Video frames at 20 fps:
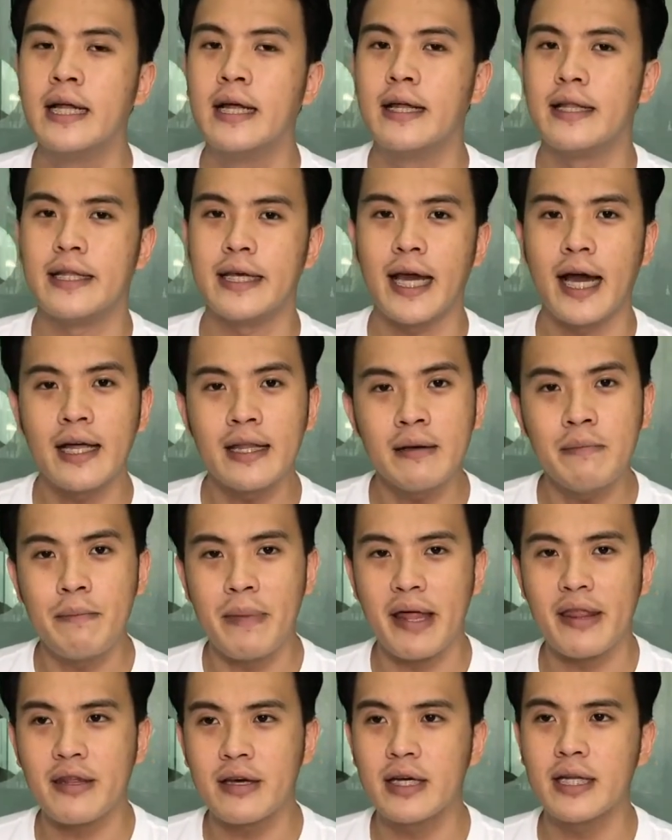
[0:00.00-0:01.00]
The other
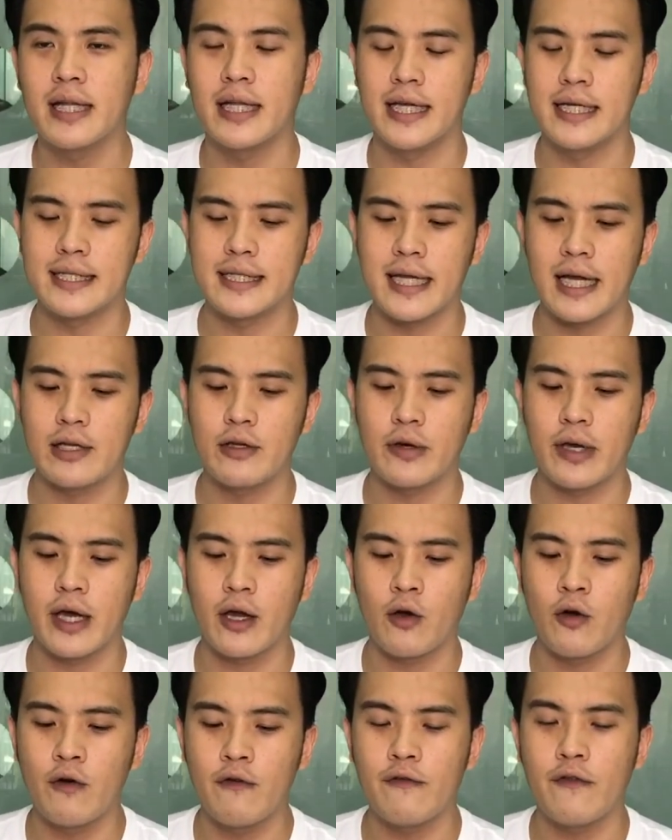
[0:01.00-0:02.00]
method is that you can
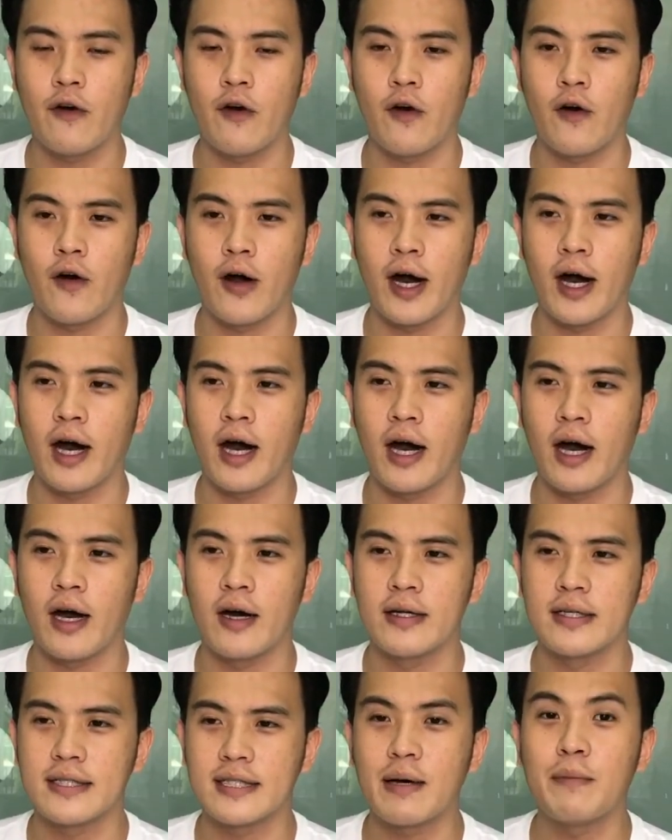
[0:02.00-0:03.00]
go for
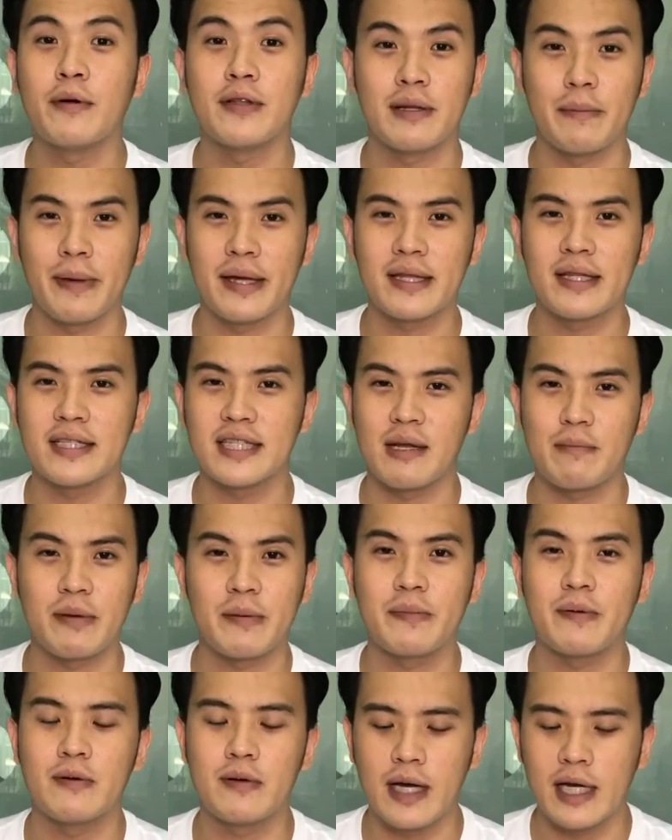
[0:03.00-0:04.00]
some of the methods that
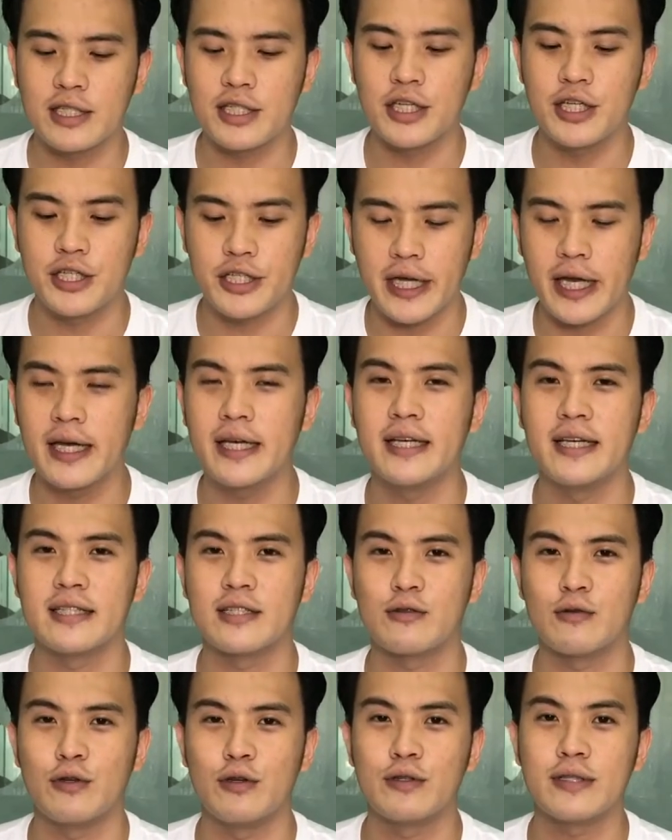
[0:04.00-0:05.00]
people actually share is
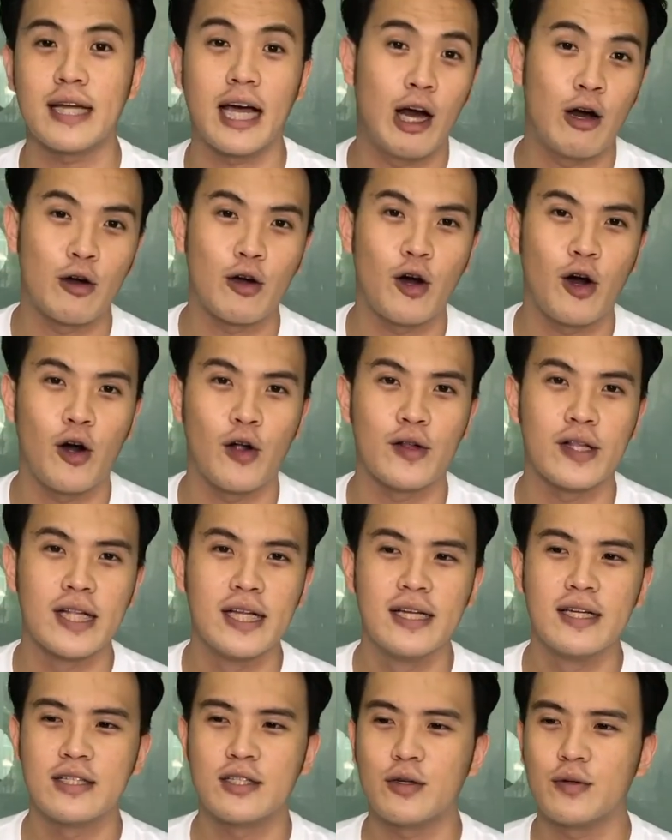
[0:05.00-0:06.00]
to use alcohol.
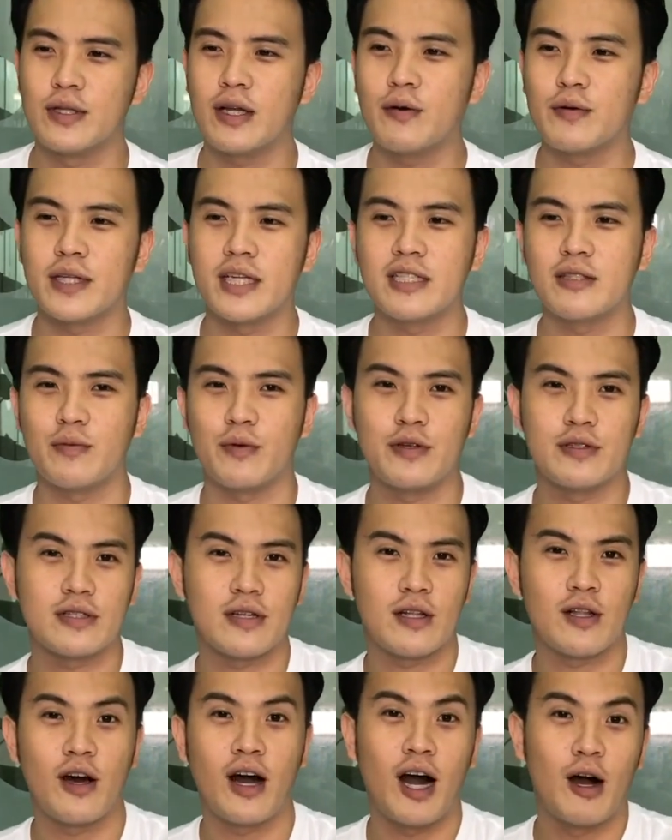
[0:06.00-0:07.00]
So nowadays we use a
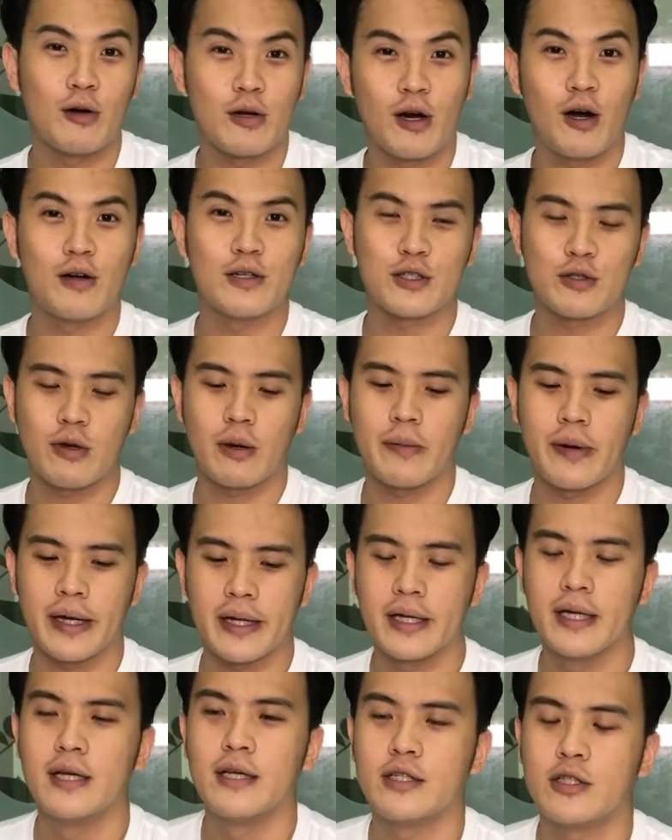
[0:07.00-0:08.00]
lot of alcohol swab, right?
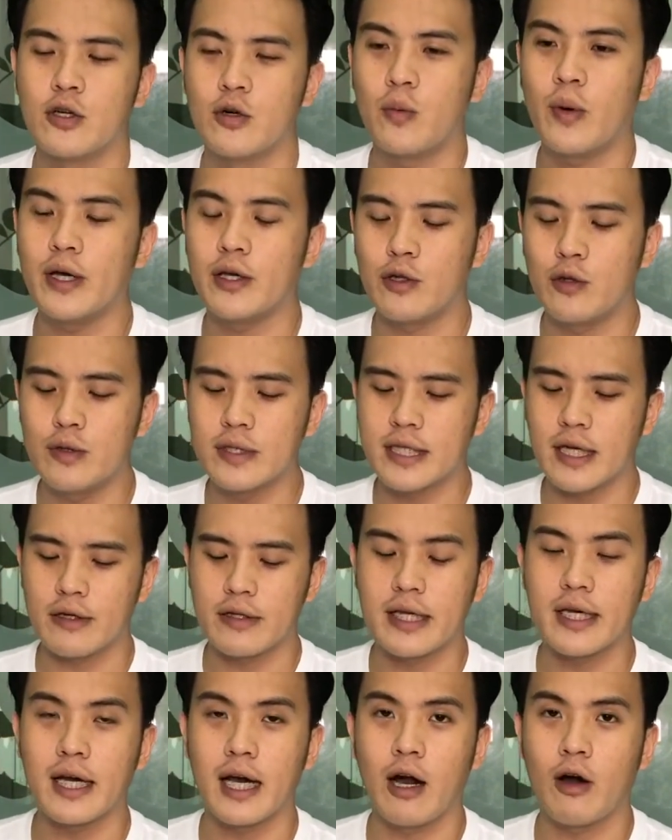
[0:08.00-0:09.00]
So what you do is that you
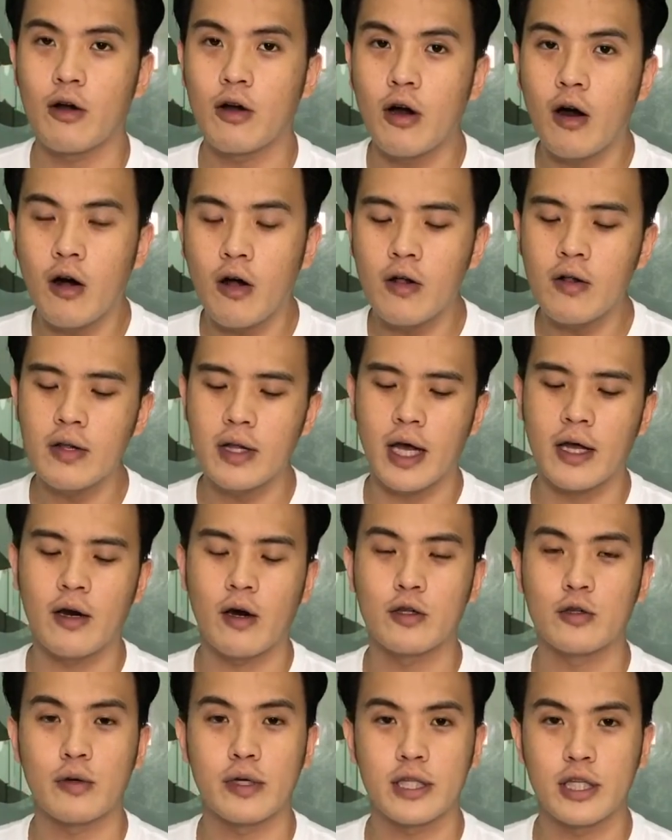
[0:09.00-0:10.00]
take alcohol
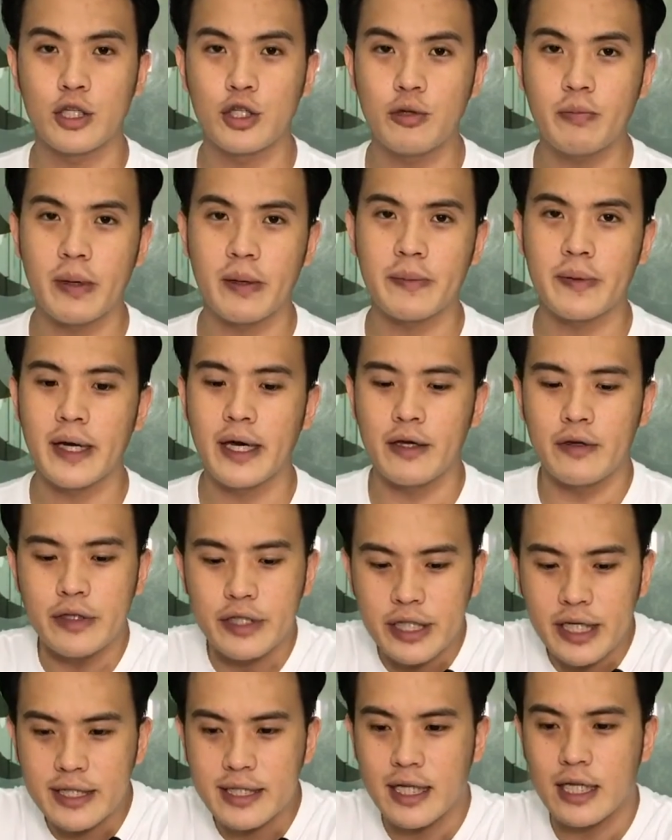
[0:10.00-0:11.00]
onto a tissue paper and you
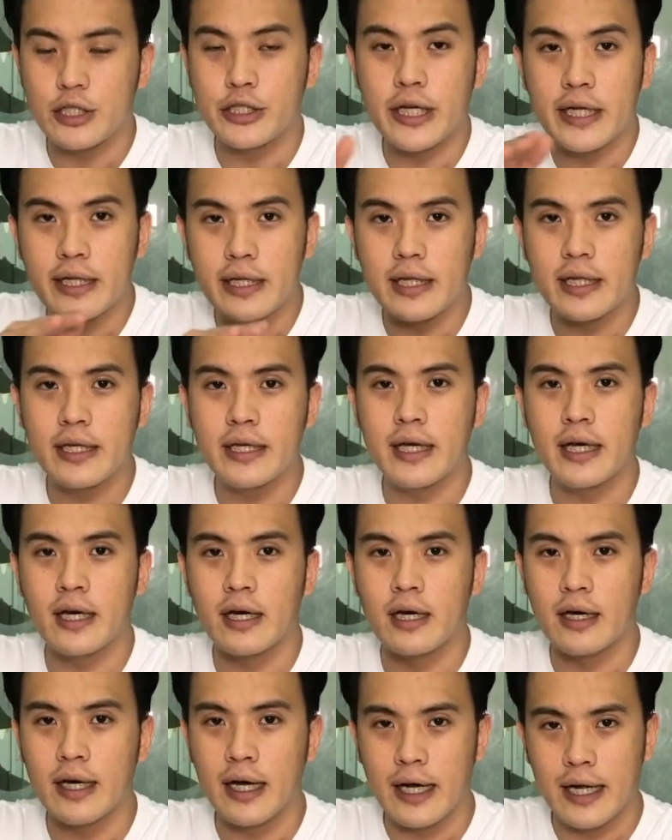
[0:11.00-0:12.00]
just gently
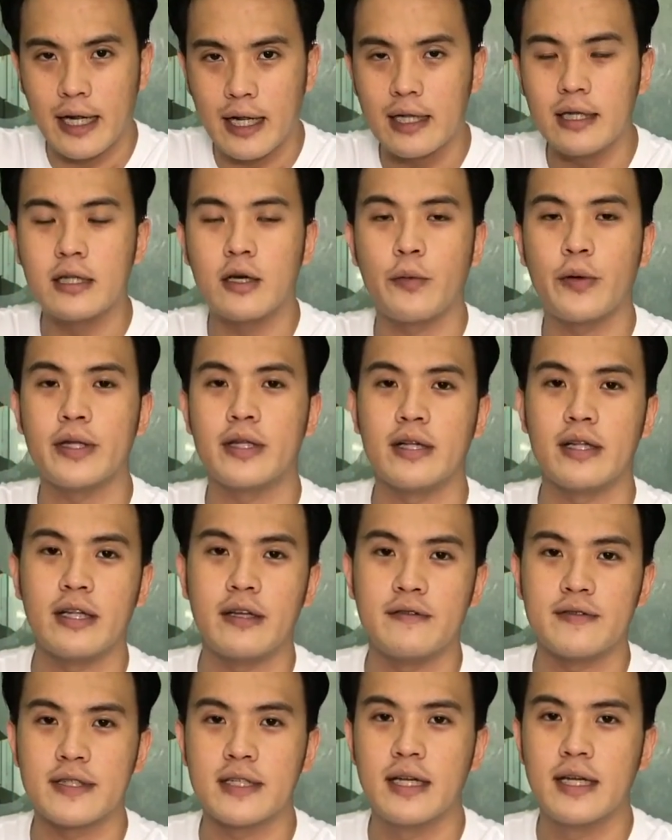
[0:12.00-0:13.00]
clean away the
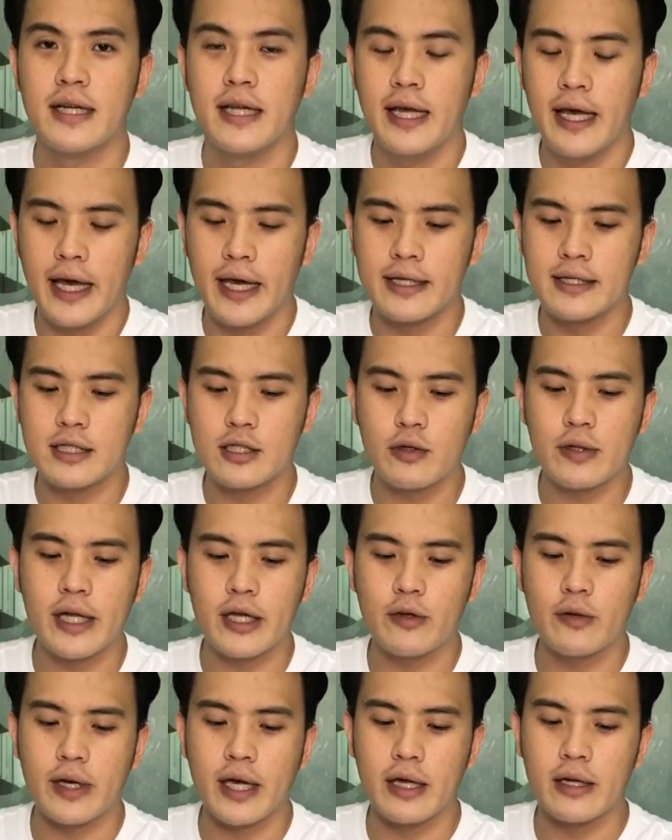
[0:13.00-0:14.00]
leaves, and so that
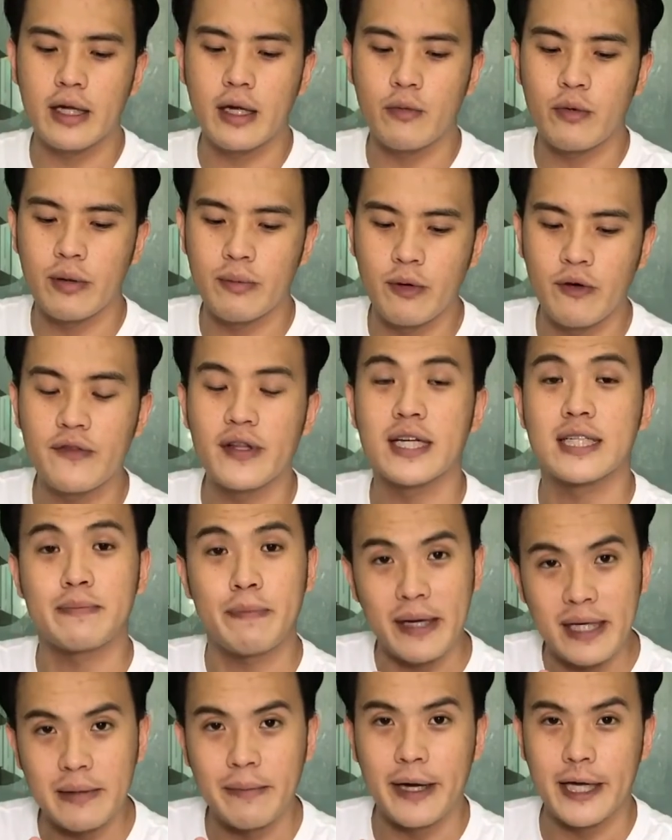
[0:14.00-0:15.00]
you can remove the
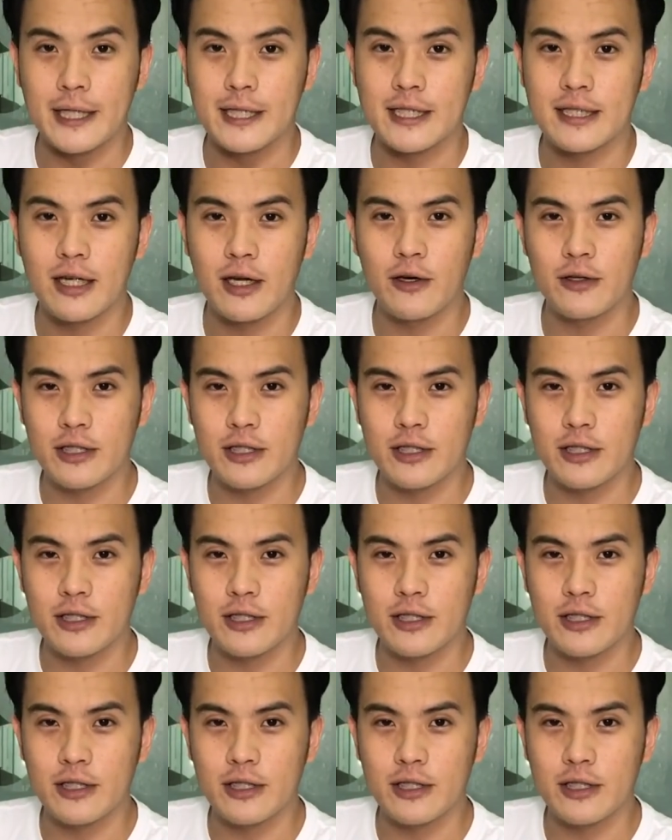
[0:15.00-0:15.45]
spider mites.